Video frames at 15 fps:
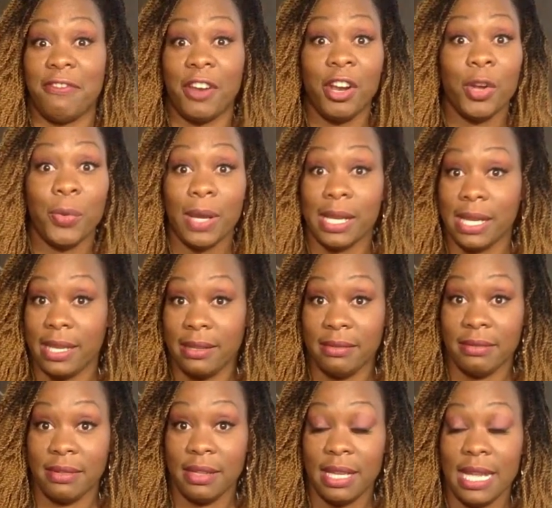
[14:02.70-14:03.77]
very quickly
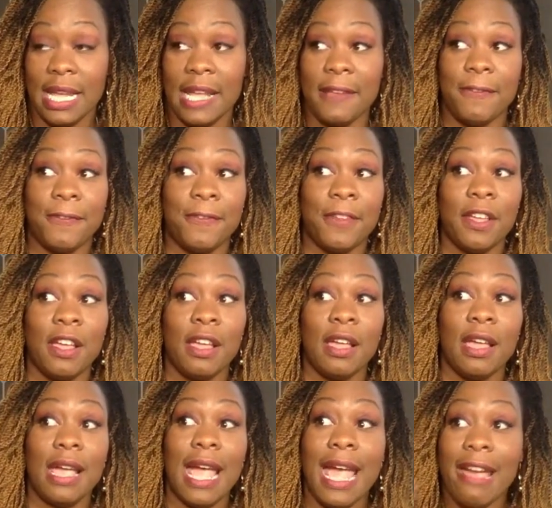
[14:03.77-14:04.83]
if
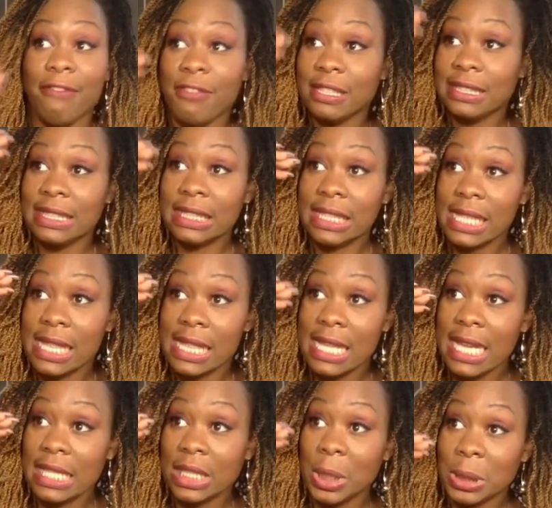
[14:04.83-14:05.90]
every single
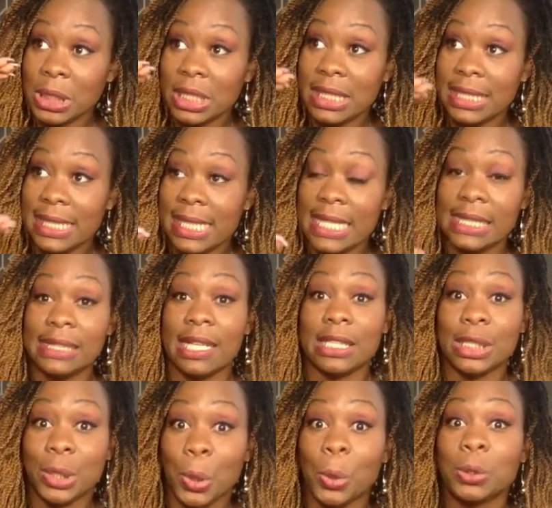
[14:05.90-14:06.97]
thing done to the T is
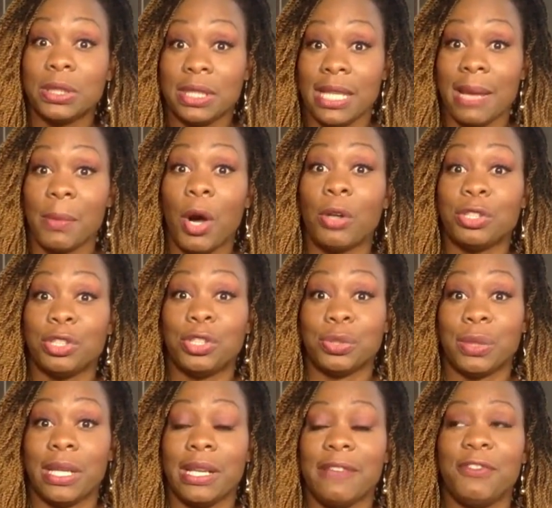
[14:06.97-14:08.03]
not told to them how to
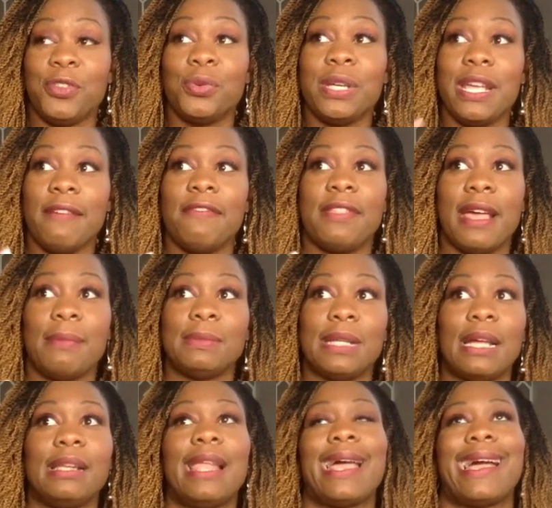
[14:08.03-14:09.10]
do it. If you give them
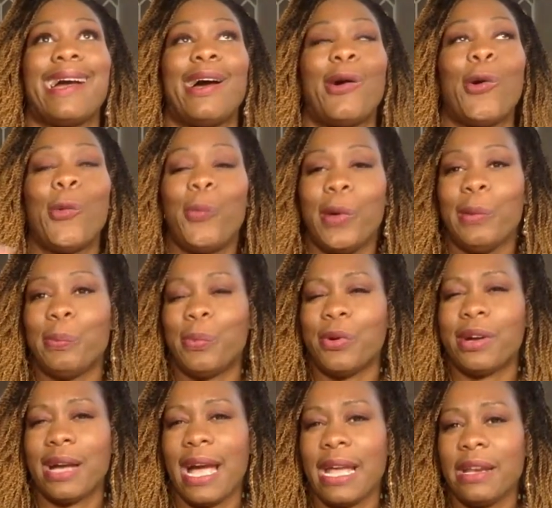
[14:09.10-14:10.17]
like an open
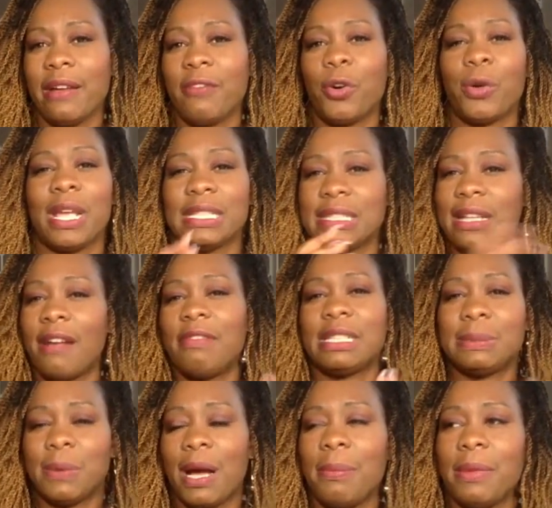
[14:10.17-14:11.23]
book kind of, okay, solve
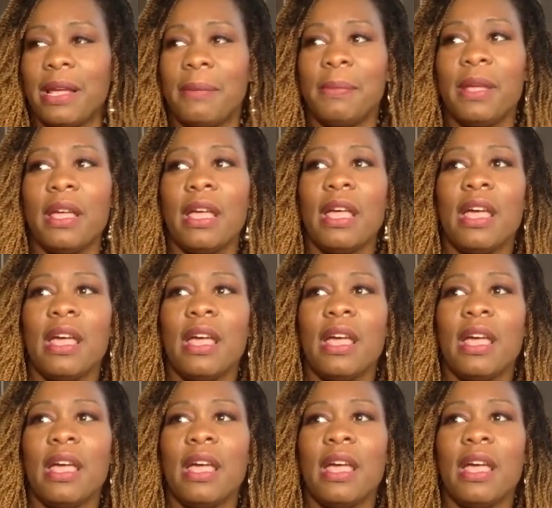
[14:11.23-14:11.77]
this problem,